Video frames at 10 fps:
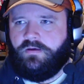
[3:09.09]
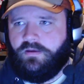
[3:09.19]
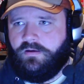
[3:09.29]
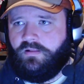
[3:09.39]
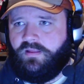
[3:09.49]

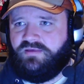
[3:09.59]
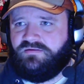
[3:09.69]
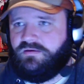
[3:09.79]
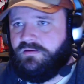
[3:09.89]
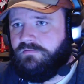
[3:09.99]
uh,
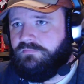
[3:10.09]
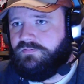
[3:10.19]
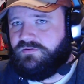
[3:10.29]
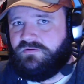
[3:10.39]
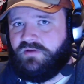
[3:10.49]
Lacey
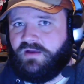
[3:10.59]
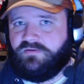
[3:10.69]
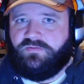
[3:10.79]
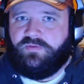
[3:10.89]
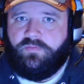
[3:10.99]
stood out
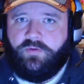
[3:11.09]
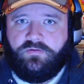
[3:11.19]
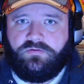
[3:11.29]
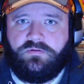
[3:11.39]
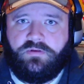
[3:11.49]
to me the
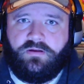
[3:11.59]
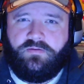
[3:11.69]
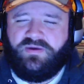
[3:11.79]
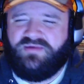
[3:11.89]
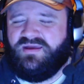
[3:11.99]
most, you know,
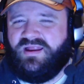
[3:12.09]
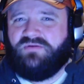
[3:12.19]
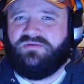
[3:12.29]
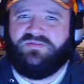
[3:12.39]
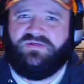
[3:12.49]
because again, I
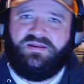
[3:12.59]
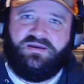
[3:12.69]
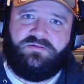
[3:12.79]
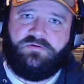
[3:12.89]
was at that age.